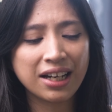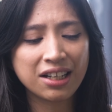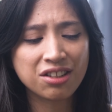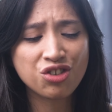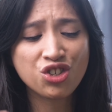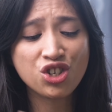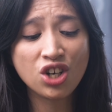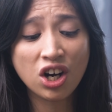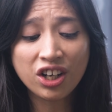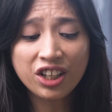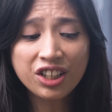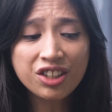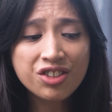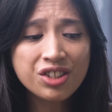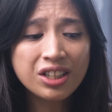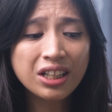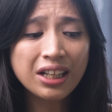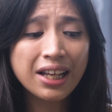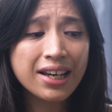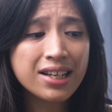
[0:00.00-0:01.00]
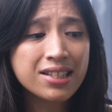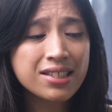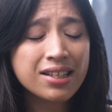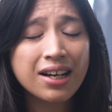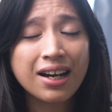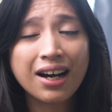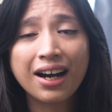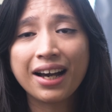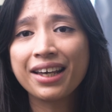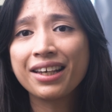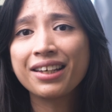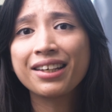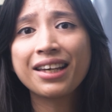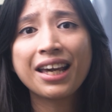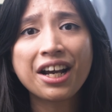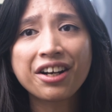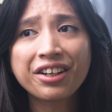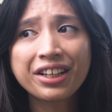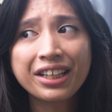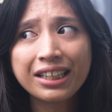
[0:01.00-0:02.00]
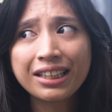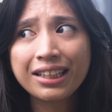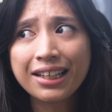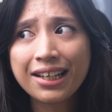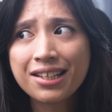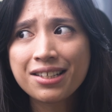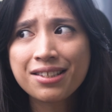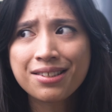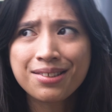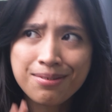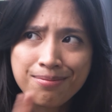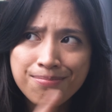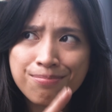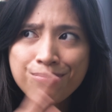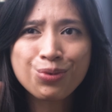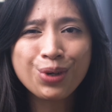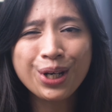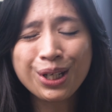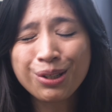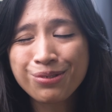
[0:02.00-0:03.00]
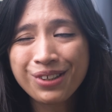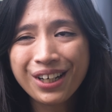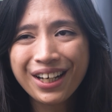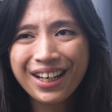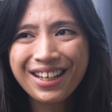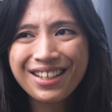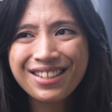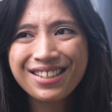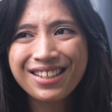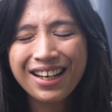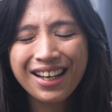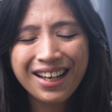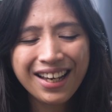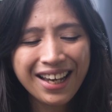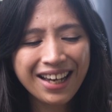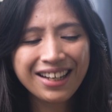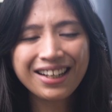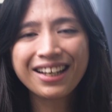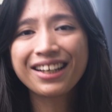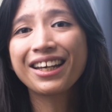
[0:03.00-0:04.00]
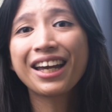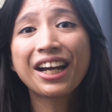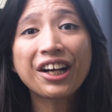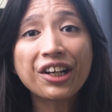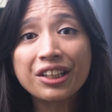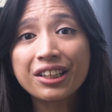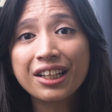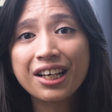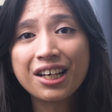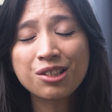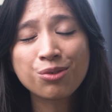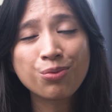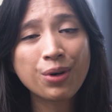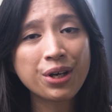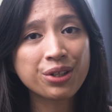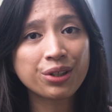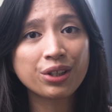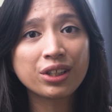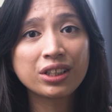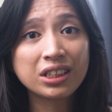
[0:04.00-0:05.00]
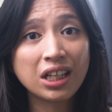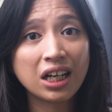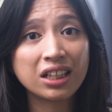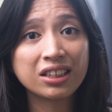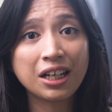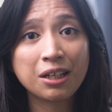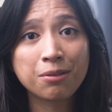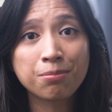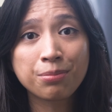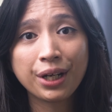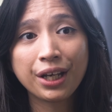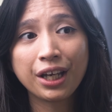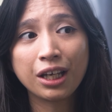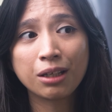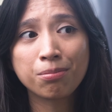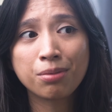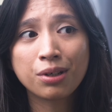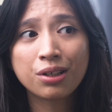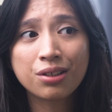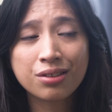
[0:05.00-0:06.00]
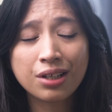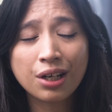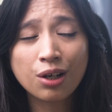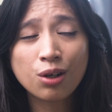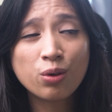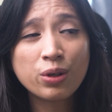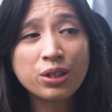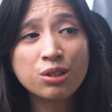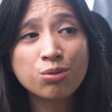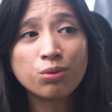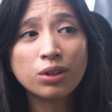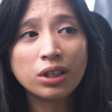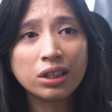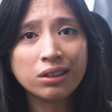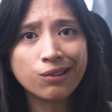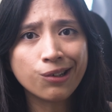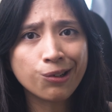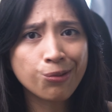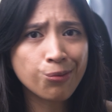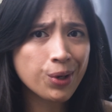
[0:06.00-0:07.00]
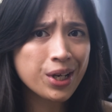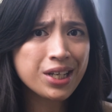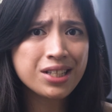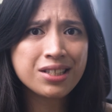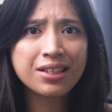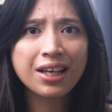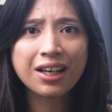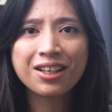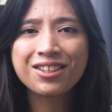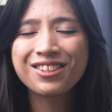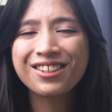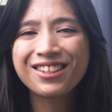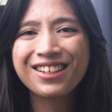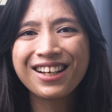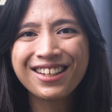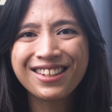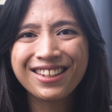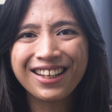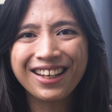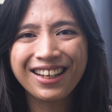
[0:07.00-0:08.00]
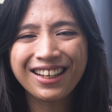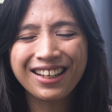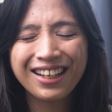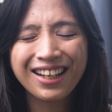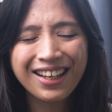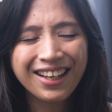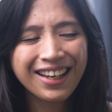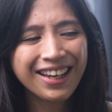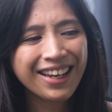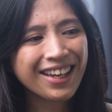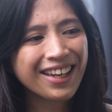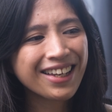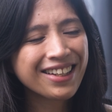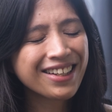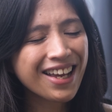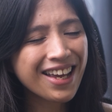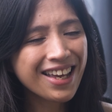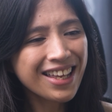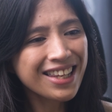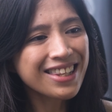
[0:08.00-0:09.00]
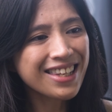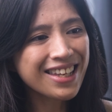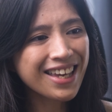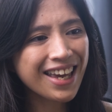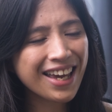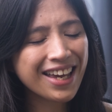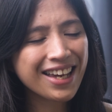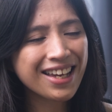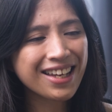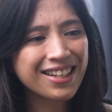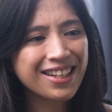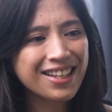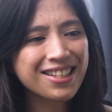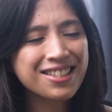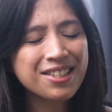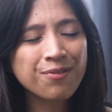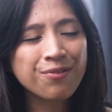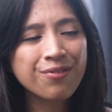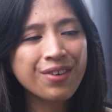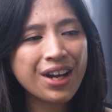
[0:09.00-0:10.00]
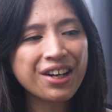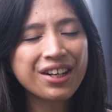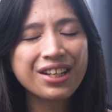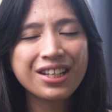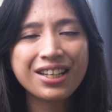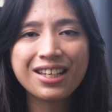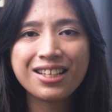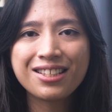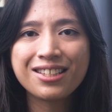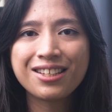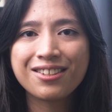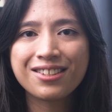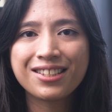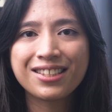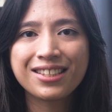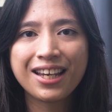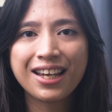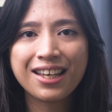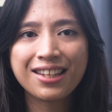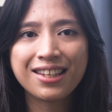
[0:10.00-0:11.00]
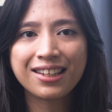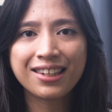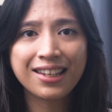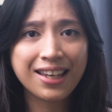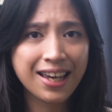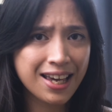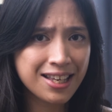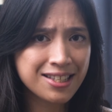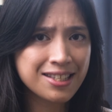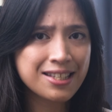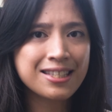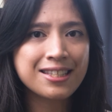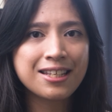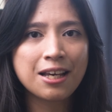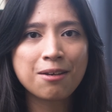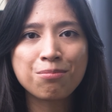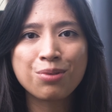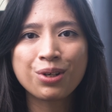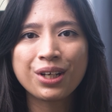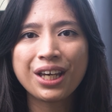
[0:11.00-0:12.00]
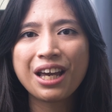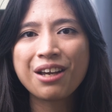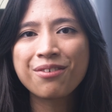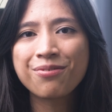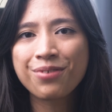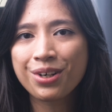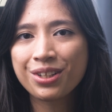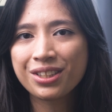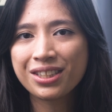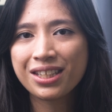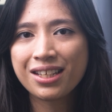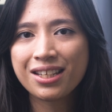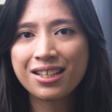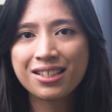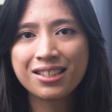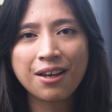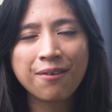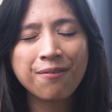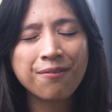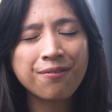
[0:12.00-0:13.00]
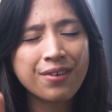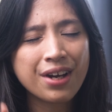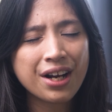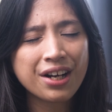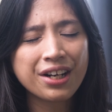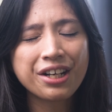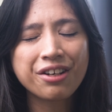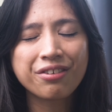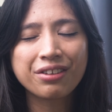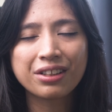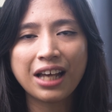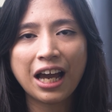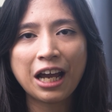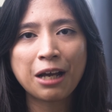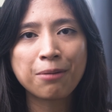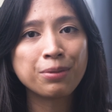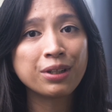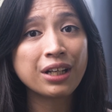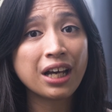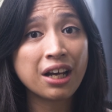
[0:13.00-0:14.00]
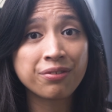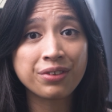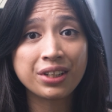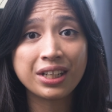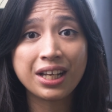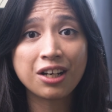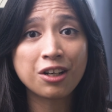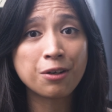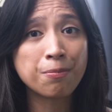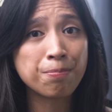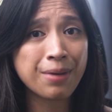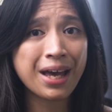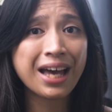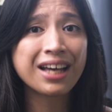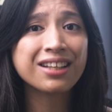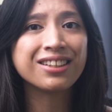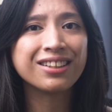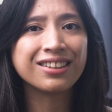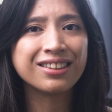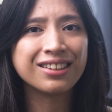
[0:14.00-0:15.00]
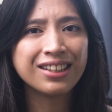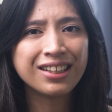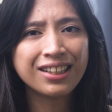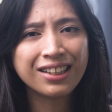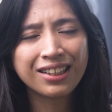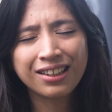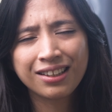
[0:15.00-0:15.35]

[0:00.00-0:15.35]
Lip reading: I charged less, I carried less, weight-wise, and I cared less whether or not I bring it because I always would. It weighs next to nothing. And in the end, it's very easy to say that the Asus Zenbook A14 is a very reliable everyday companion.